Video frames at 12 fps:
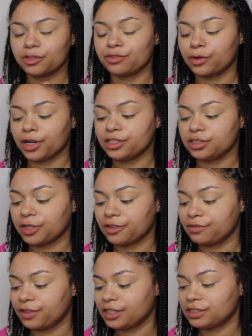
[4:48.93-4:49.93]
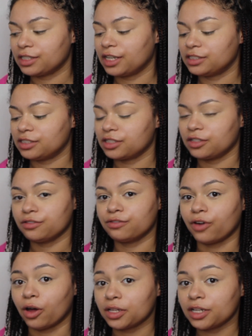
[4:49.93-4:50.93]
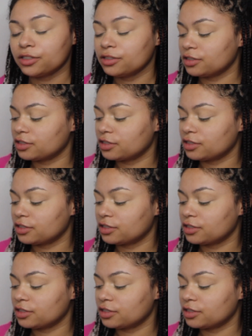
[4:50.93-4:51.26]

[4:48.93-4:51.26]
before I do my face in case there's any fallout.